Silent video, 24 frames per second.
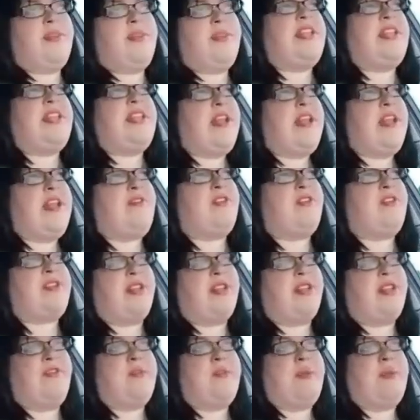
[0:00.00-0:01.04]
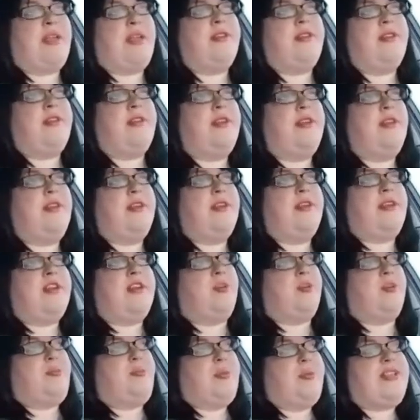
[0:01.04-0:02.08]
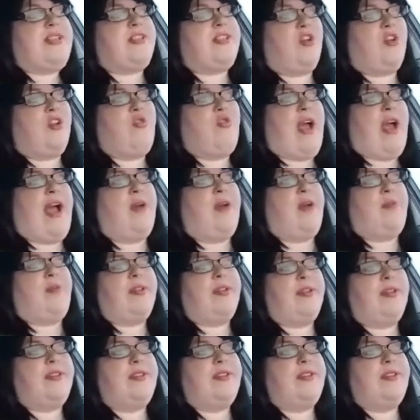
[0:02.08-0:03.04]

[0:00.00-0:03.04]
Something he never did for me. Because you're a piece of crap.